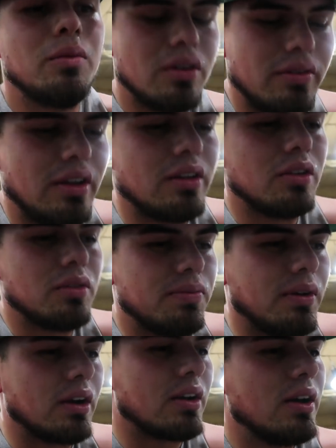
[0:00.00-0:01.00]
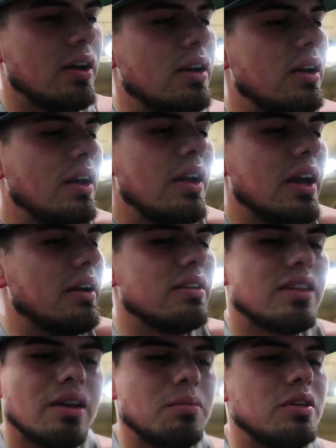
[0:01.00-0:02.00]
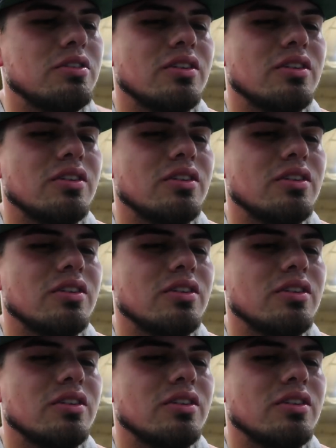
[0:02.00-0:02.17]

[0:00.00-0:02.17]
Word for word: Motivating as fuck. Every time I